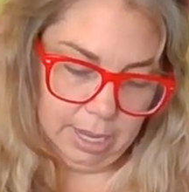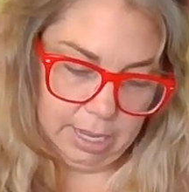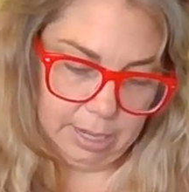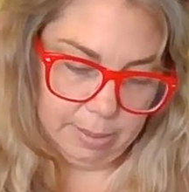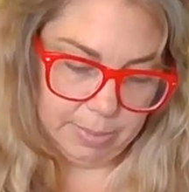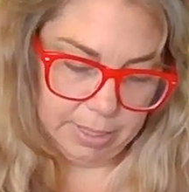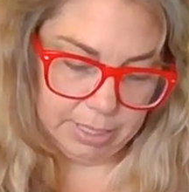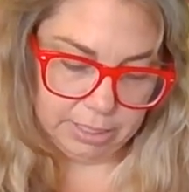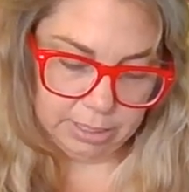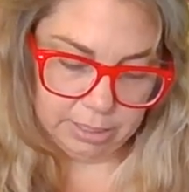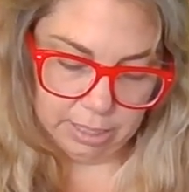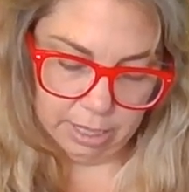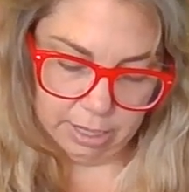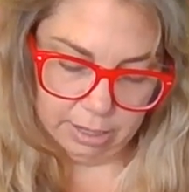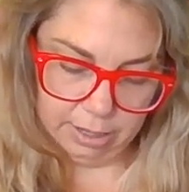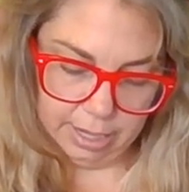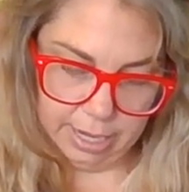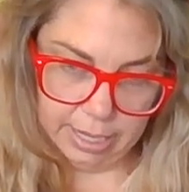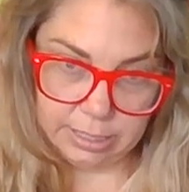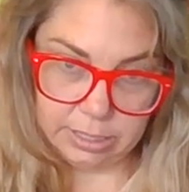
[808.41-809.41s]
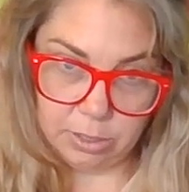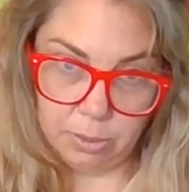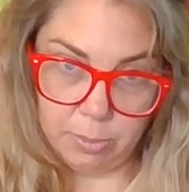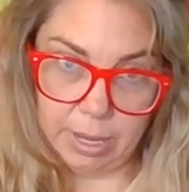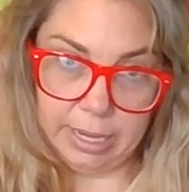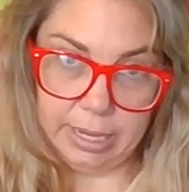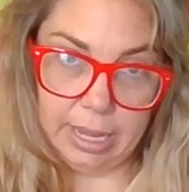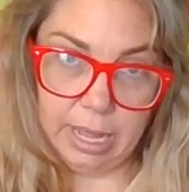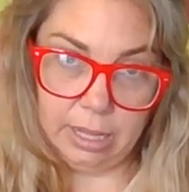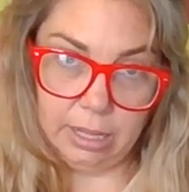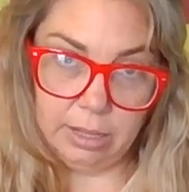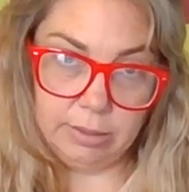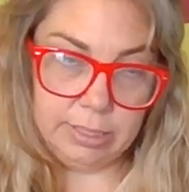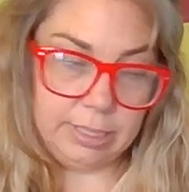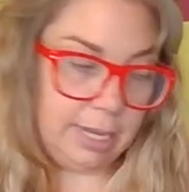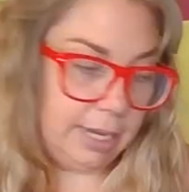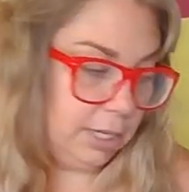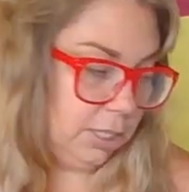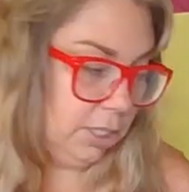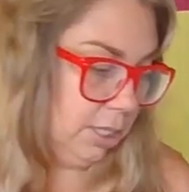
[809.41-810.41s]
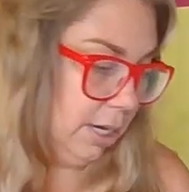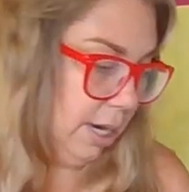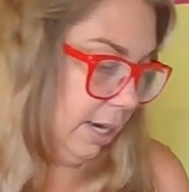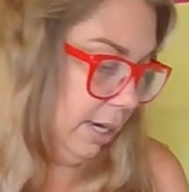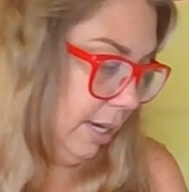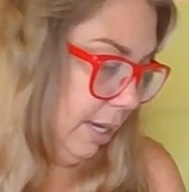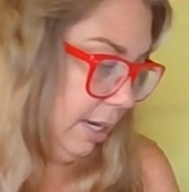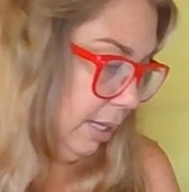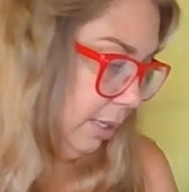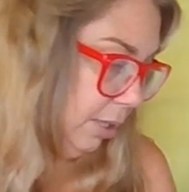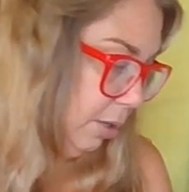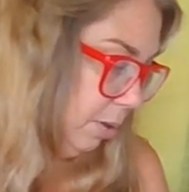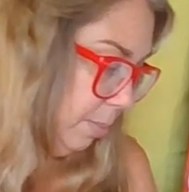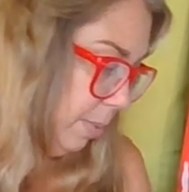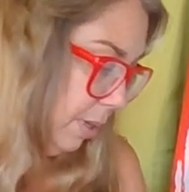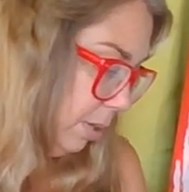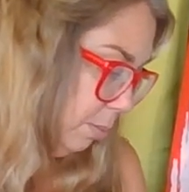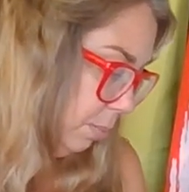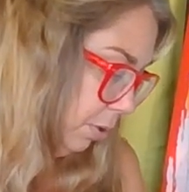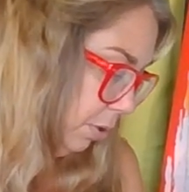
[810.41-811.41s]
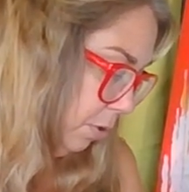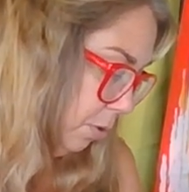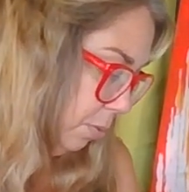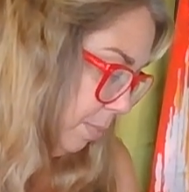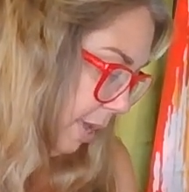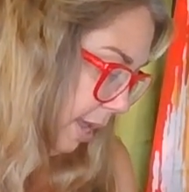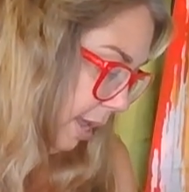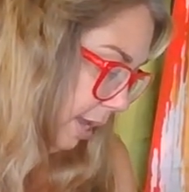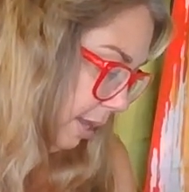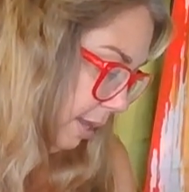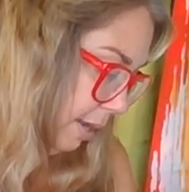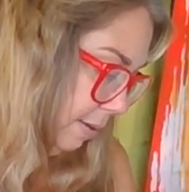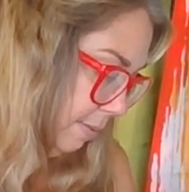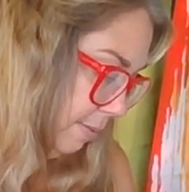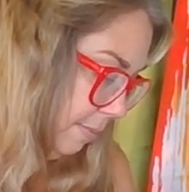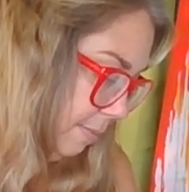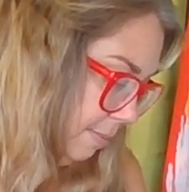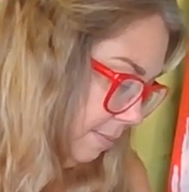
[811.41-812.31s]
And I'm going to start, okay, so my yellow section, I need a little bit of blue paint.